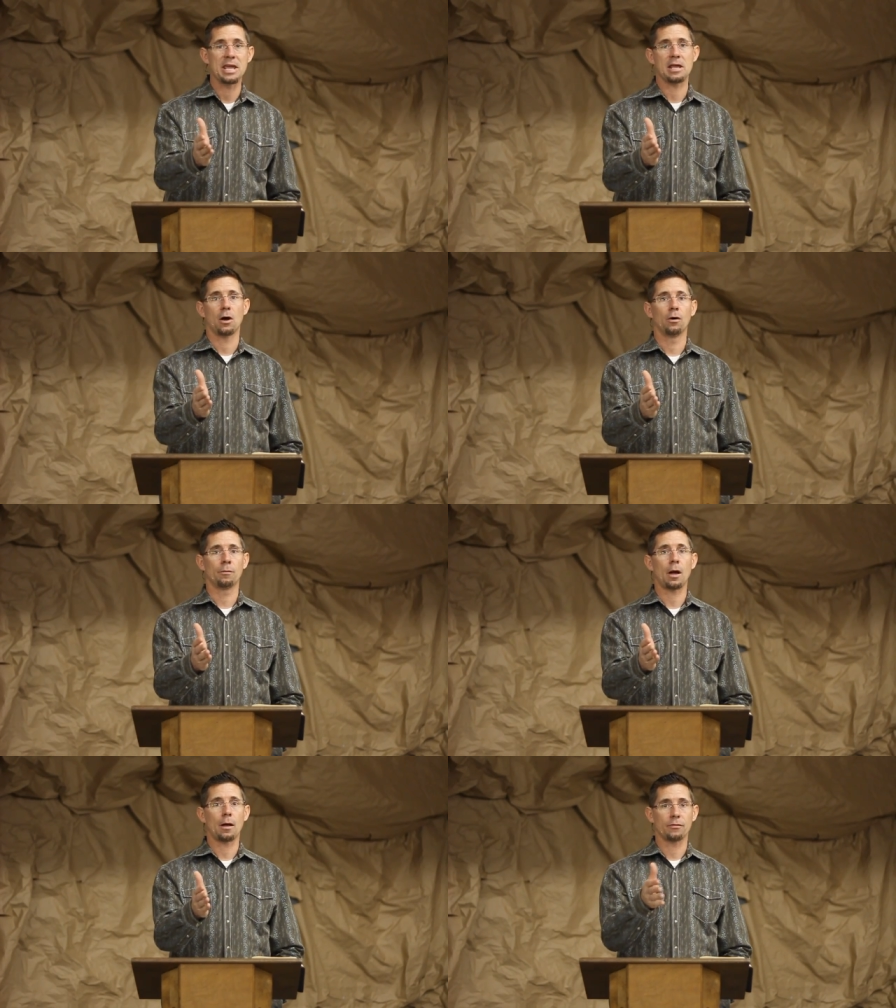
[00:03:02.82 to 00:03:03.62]
being
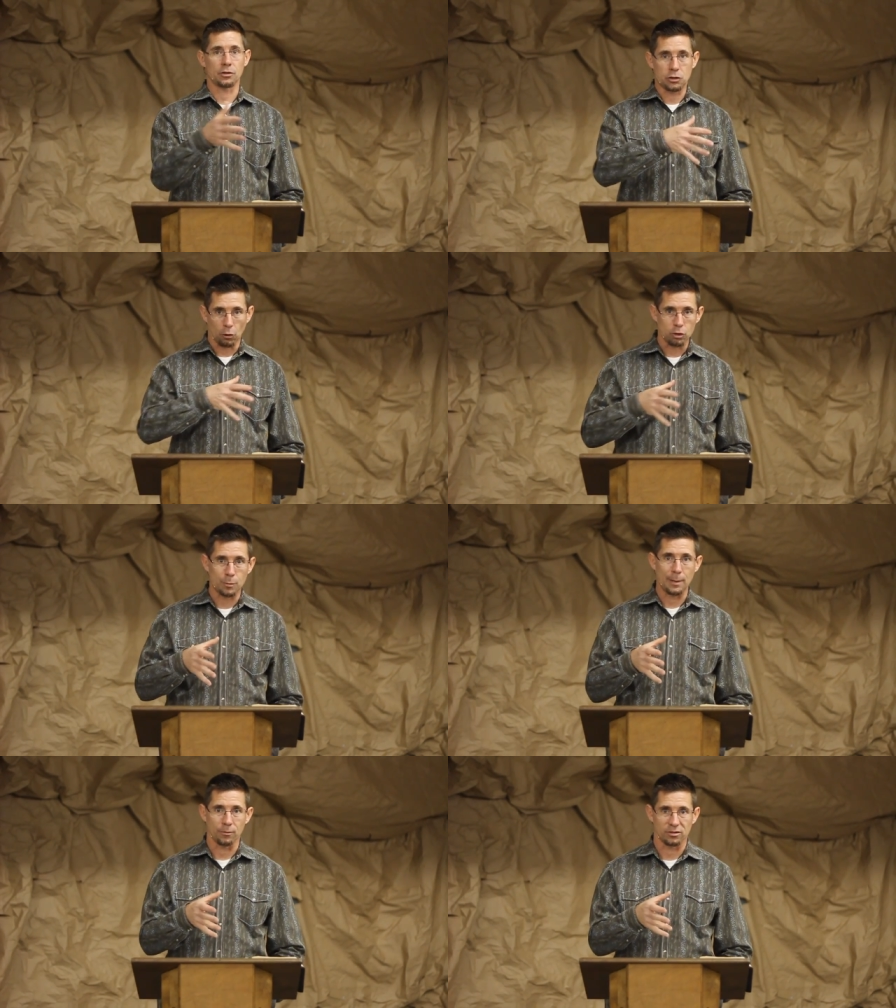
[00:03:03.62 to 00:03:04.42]
on the church
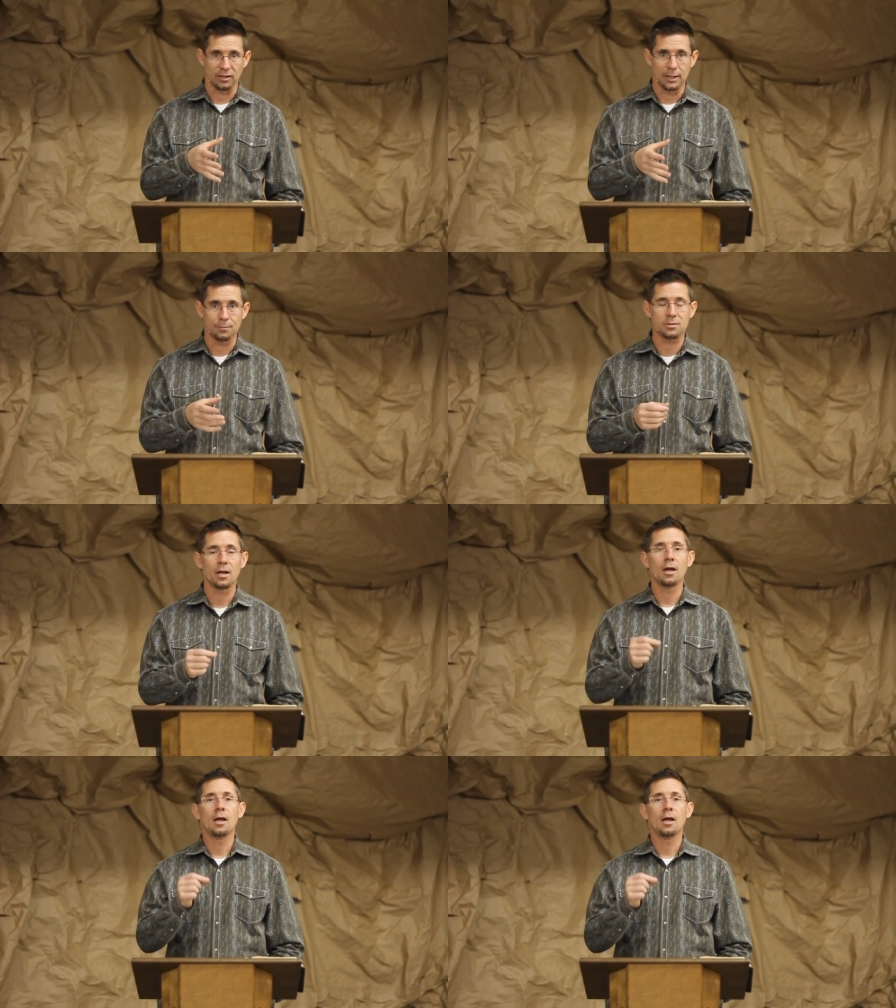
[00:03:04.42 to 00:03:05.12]
people's lips,